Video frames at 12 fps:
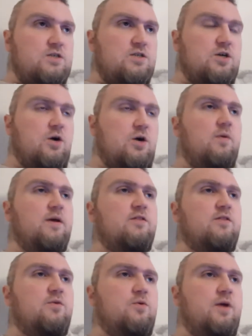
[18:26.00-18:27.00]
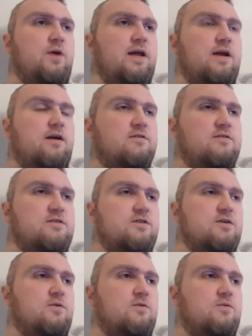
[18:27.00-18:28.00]
going through here,
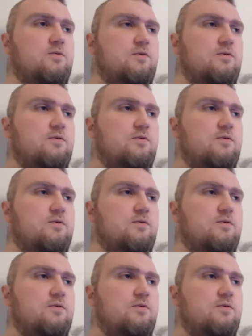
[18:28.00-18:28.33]
so